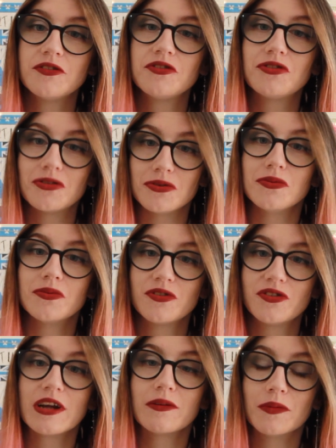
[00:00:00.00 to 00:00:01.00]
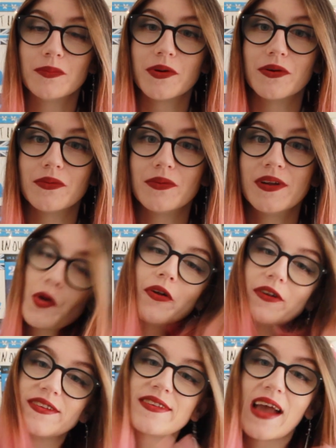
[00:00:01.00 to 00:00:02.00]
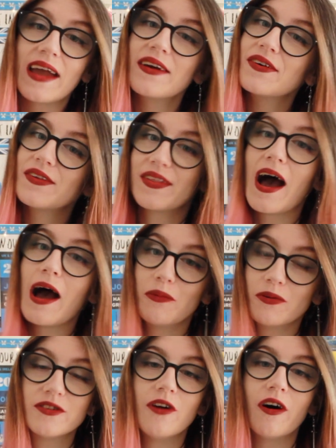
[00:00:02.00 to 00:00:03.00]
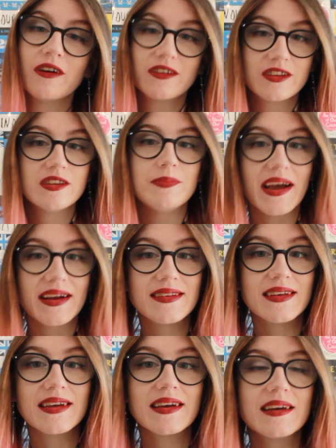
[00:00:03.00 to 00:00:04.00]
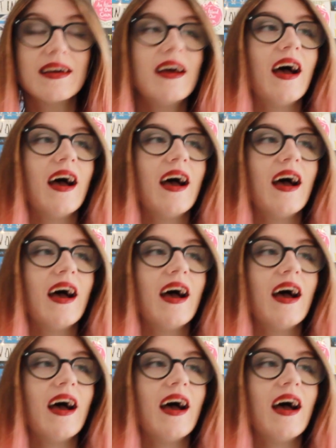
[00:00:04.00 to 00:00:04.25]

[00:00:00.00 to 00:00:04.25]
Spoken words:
to Shadow and Bone on a scale that I was not expecting,